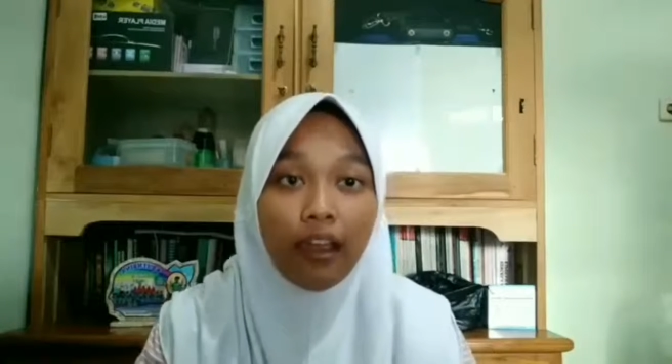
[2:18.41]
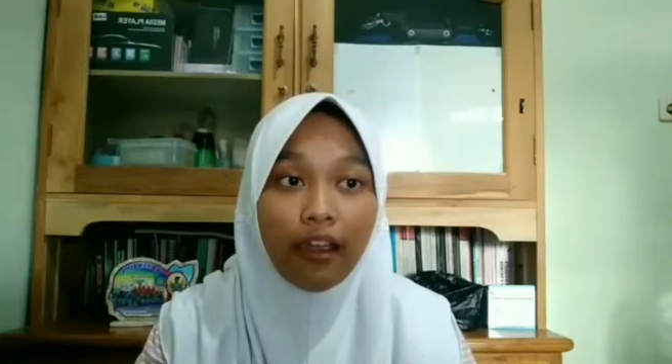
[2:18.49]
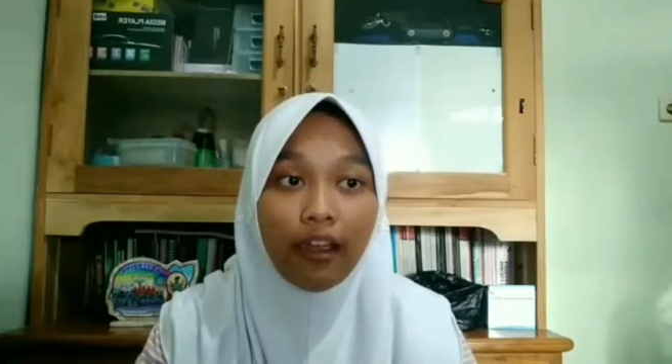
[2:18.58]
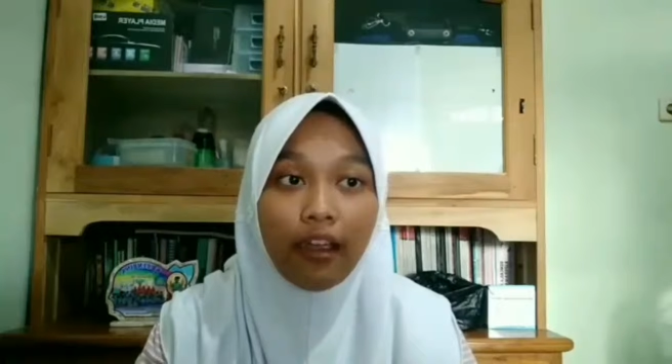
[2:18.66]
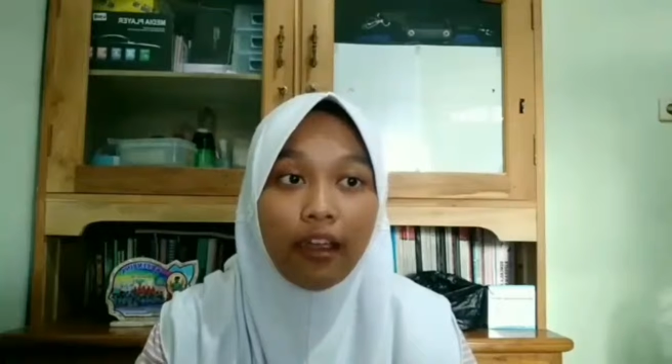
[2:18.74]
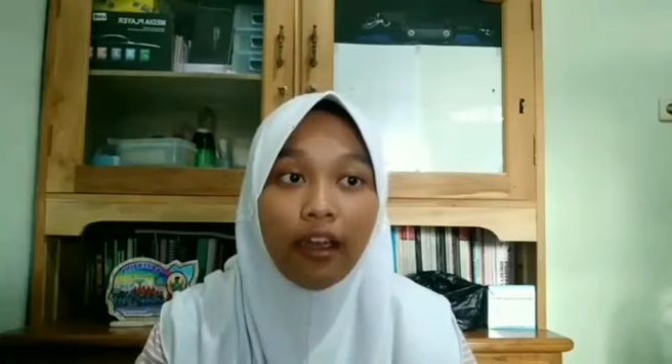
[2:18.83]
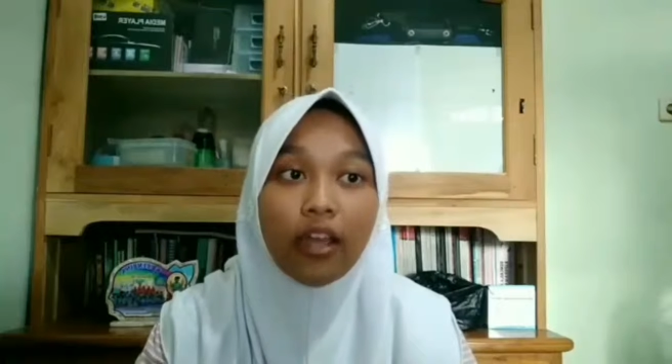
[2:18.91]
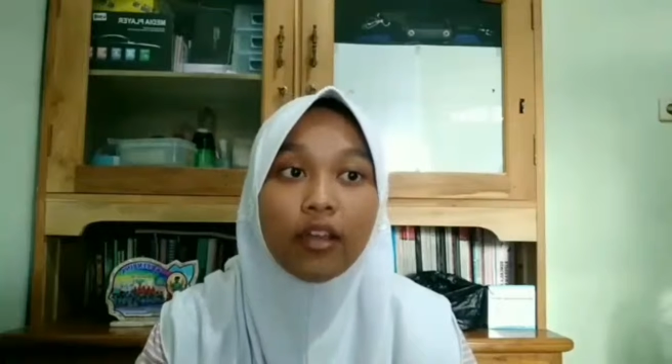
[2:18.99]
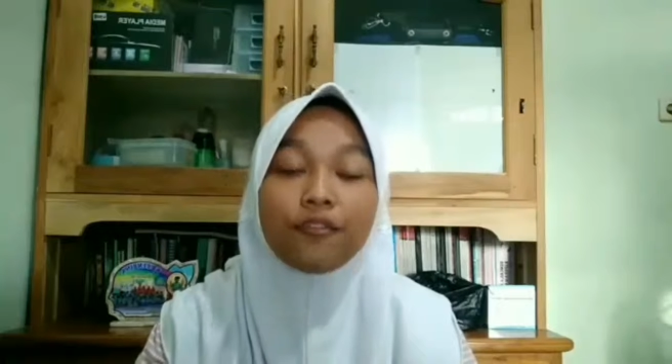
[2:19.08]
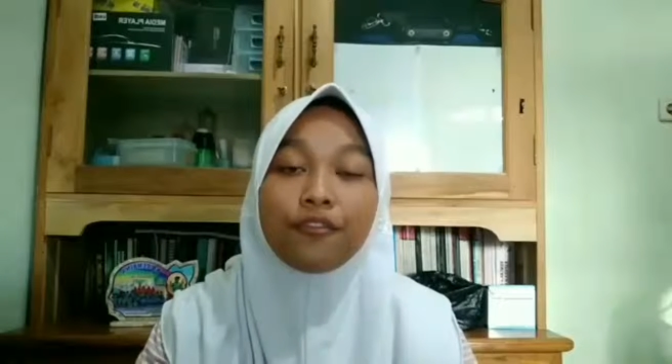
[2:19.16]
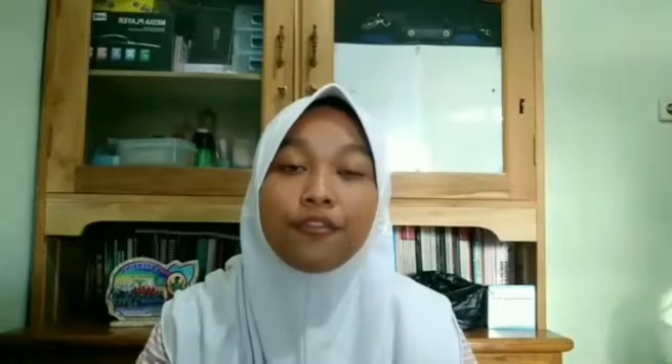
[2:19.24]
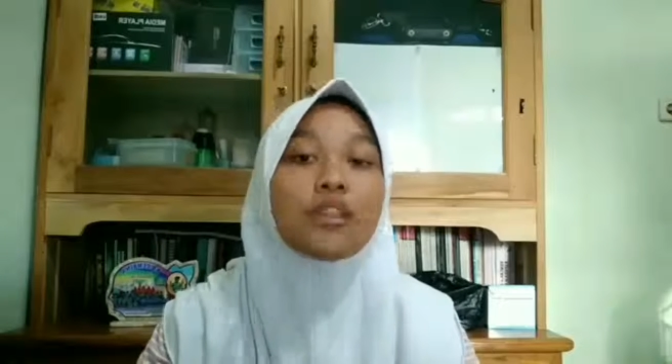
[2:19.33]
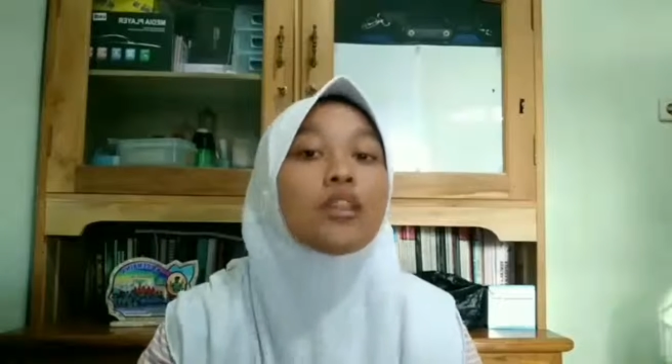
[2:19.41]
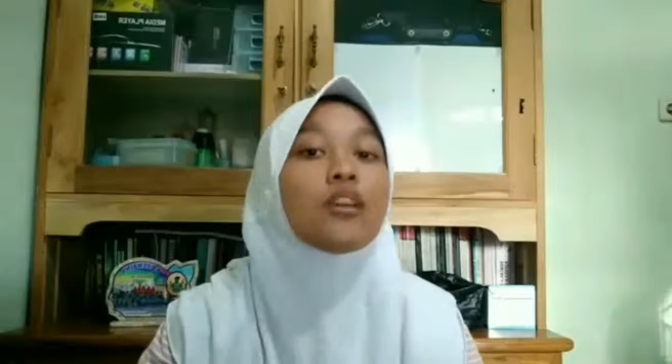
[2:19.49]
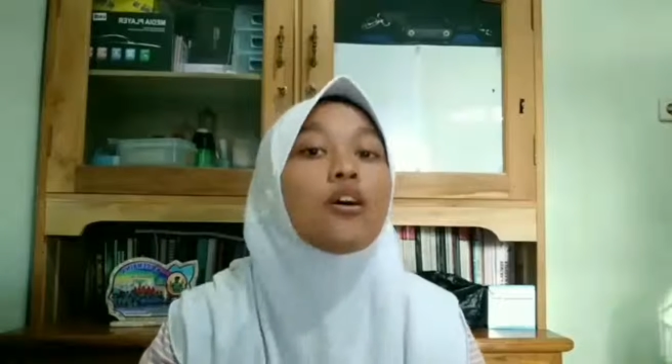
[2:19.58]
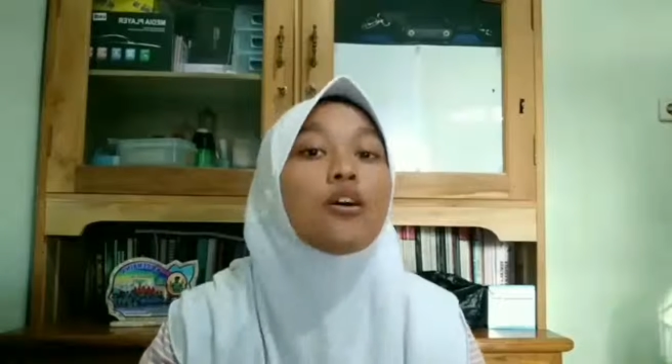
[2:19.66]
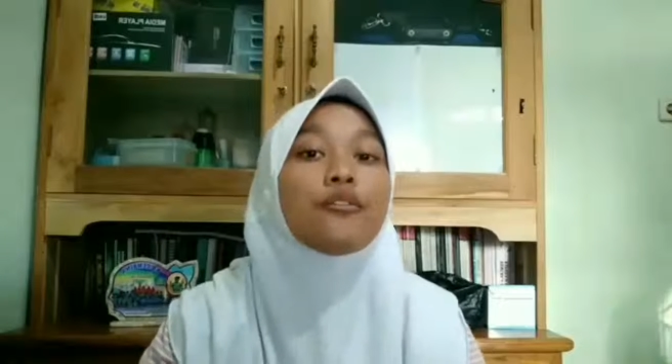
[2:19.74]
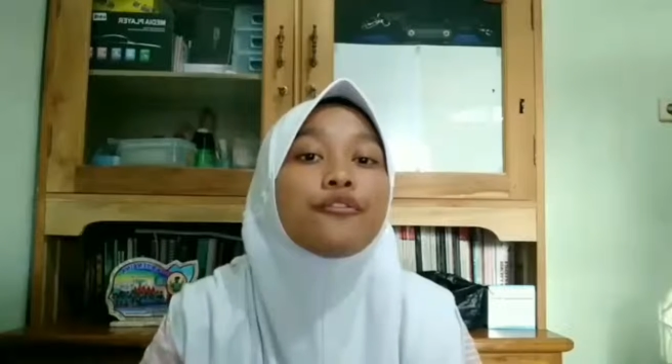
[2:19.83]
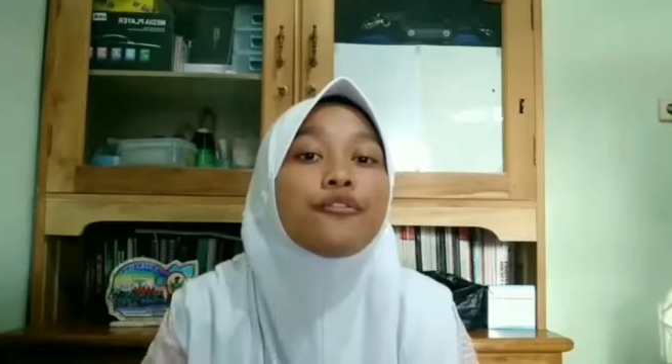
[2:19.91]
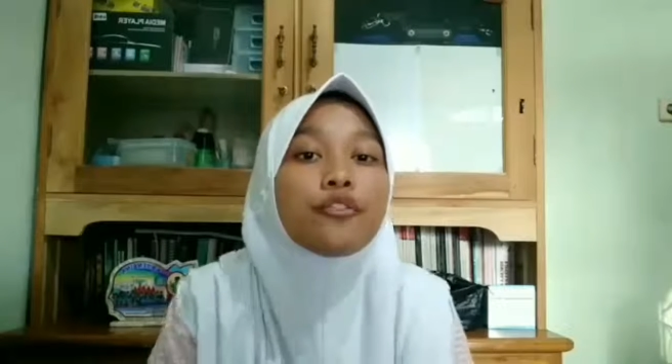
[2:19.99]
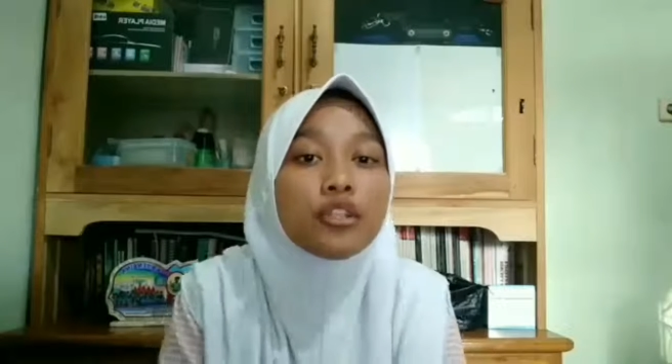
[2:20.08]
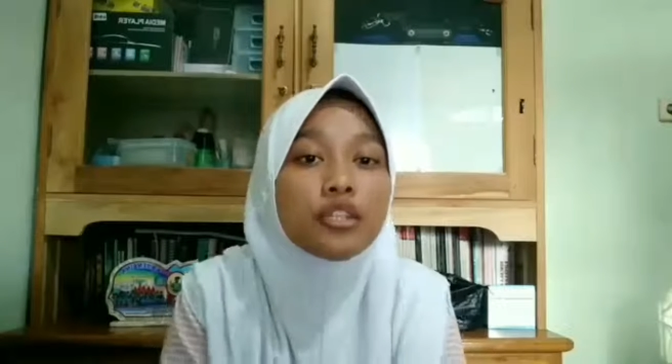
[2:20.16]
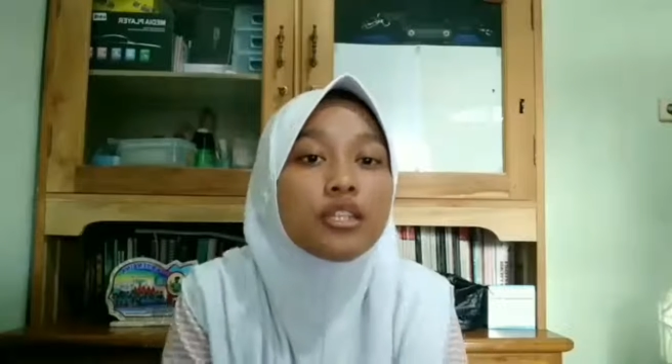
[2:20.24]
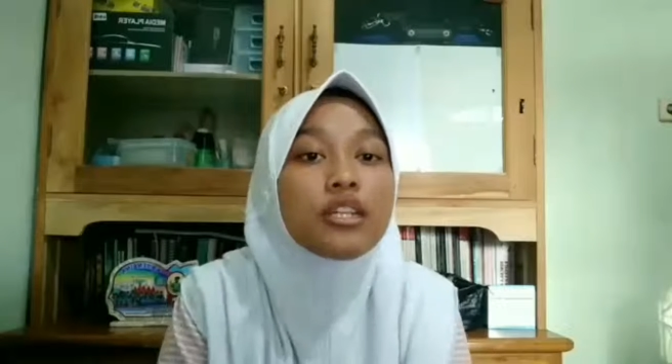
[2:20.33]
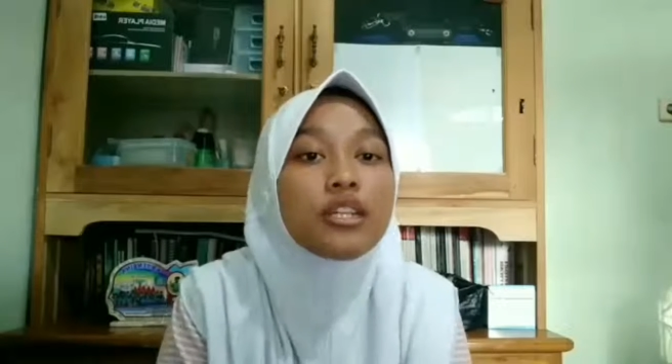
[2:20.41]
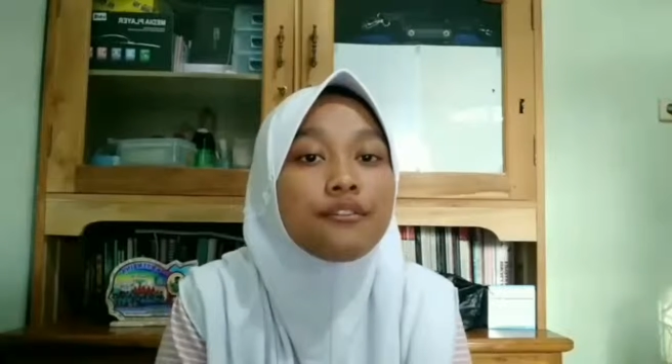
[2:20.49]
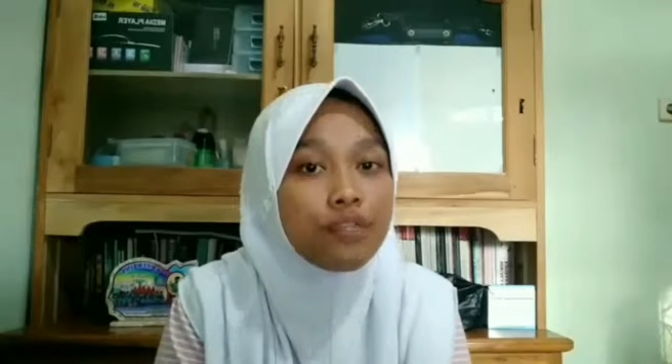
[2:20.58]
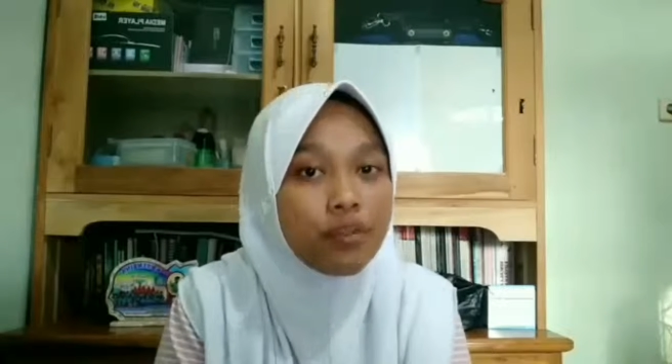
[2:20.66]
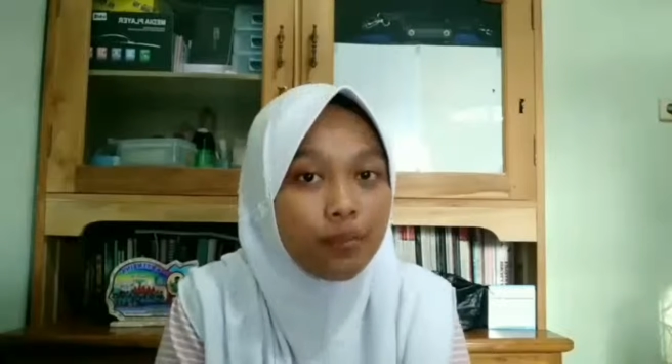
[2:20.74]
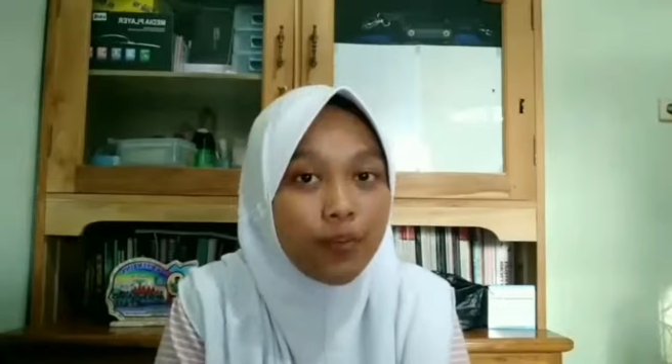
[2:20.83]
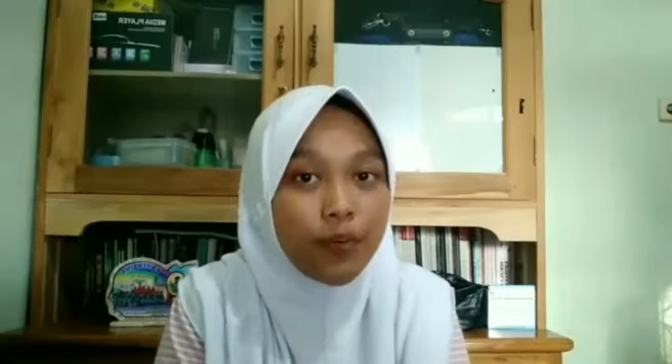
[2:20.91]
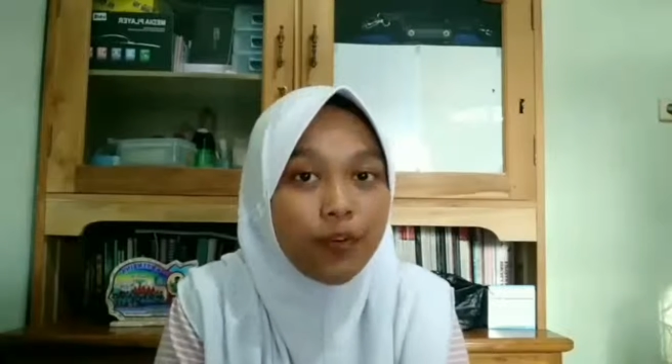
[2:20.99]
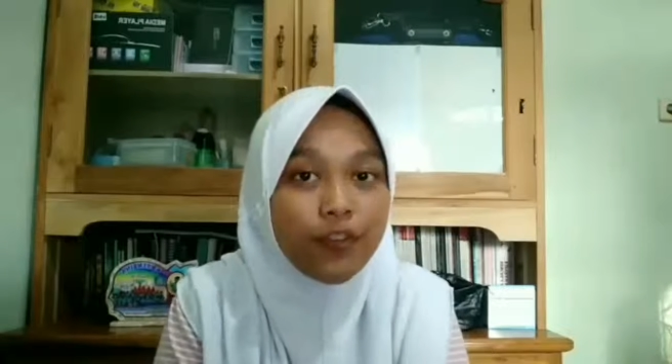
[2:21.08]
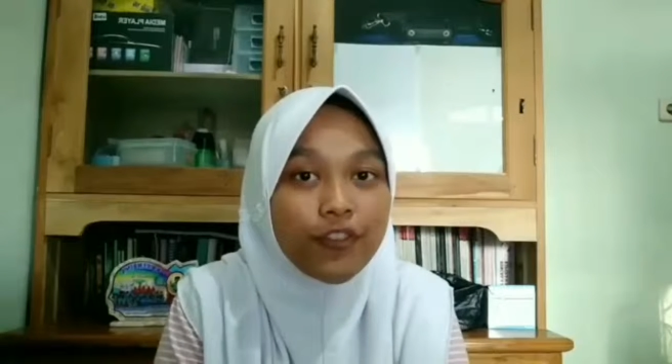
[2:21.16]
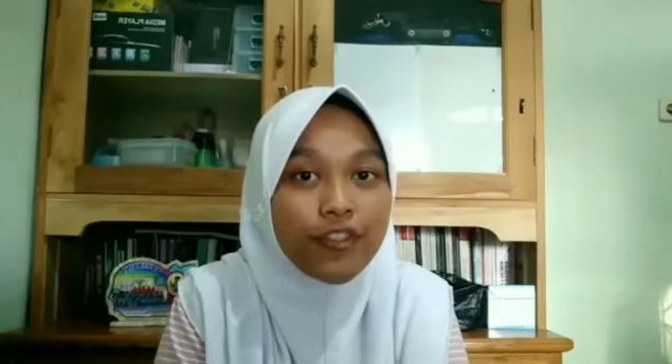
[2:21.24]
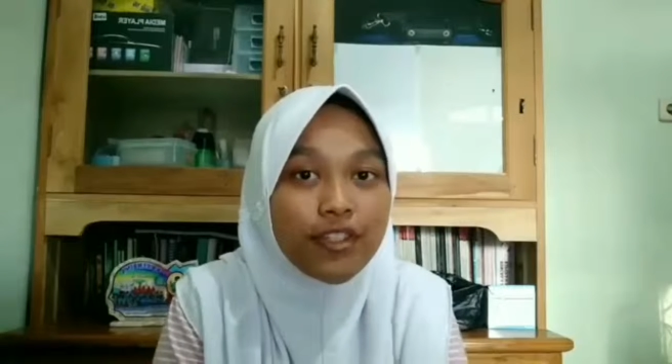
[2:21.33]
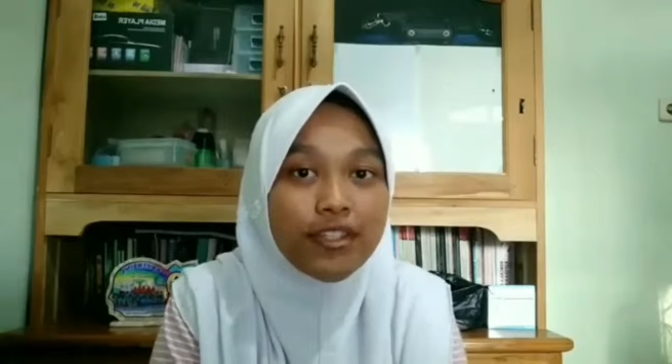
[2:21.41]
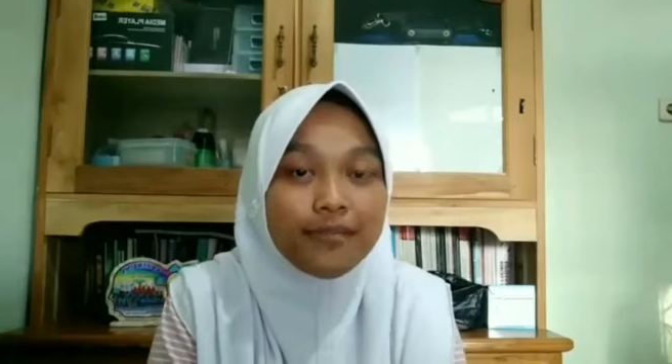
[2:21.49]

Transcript: and free of water vapor.